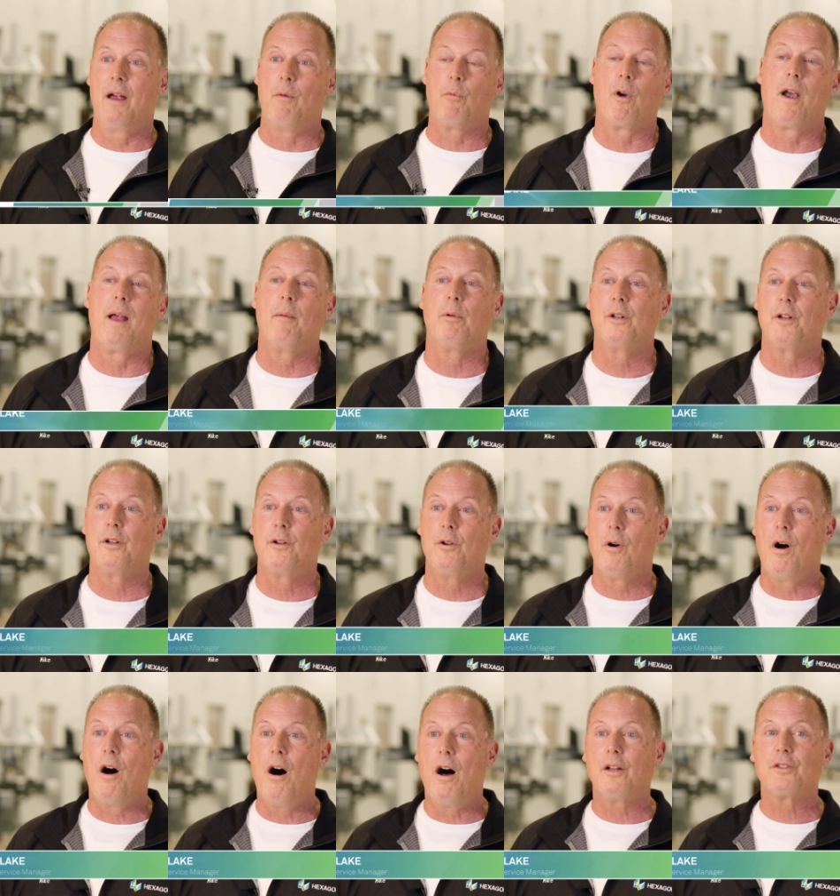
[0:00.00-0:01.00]
and we're able to
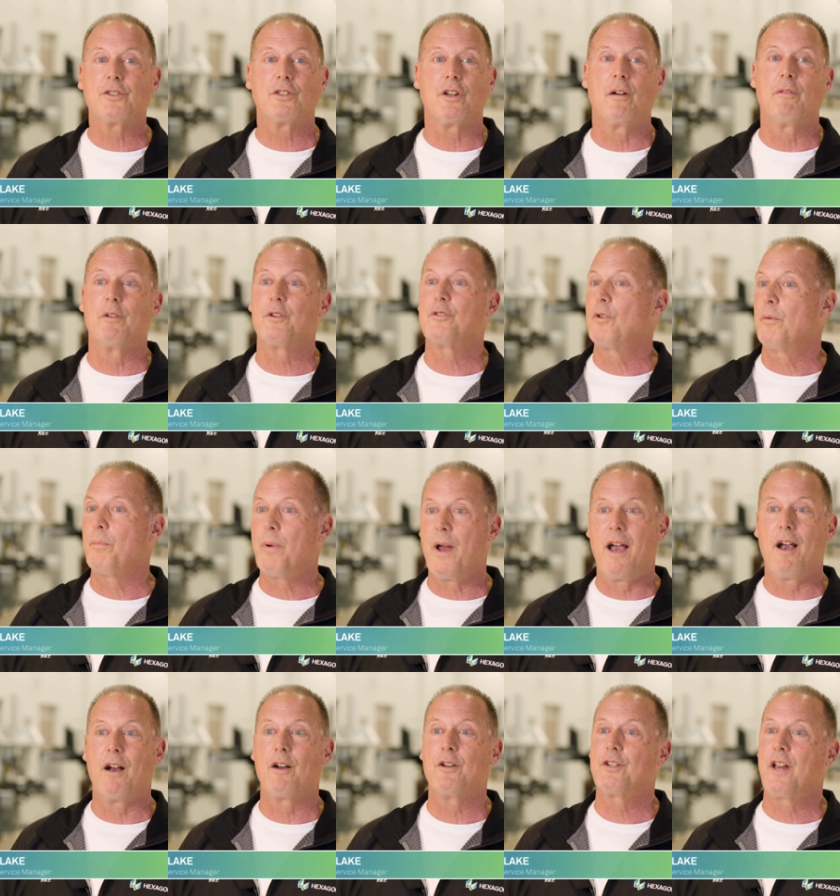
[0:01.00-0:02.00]
do all service
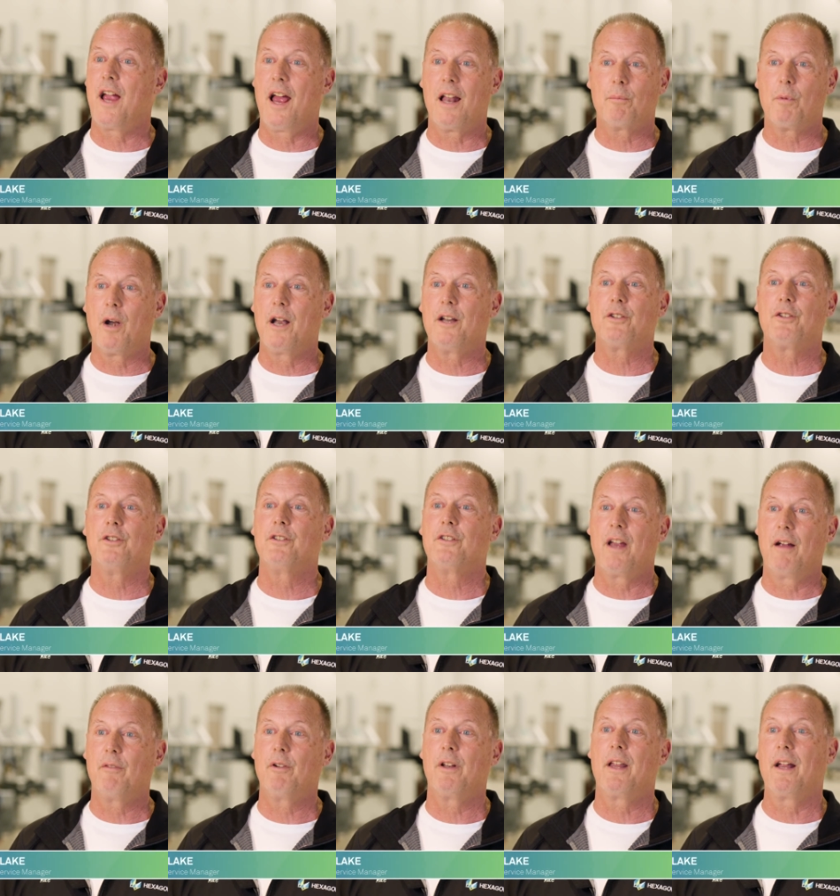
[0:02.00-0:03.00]
repairs, calibrations,
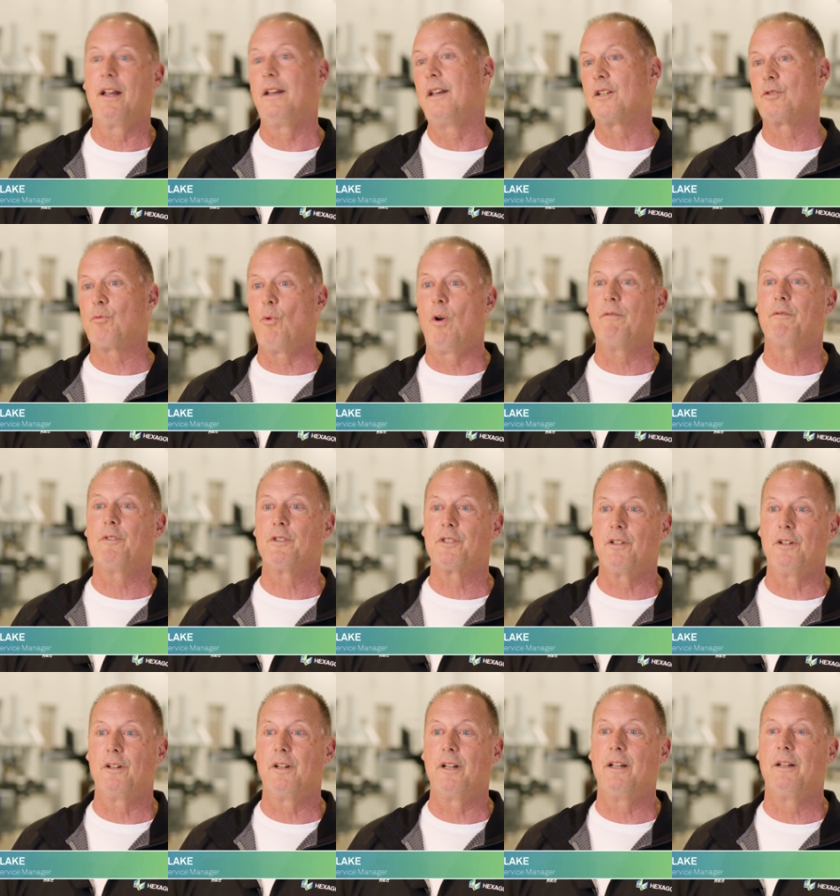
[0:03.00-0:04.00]
everything in this one
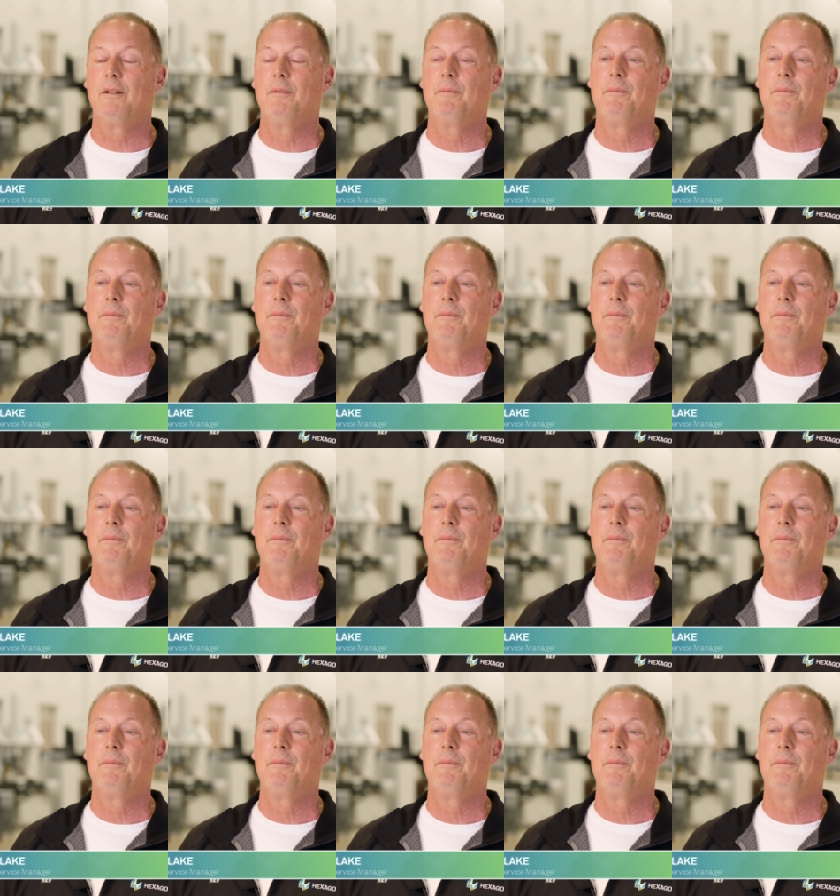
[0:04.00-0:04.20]
facility.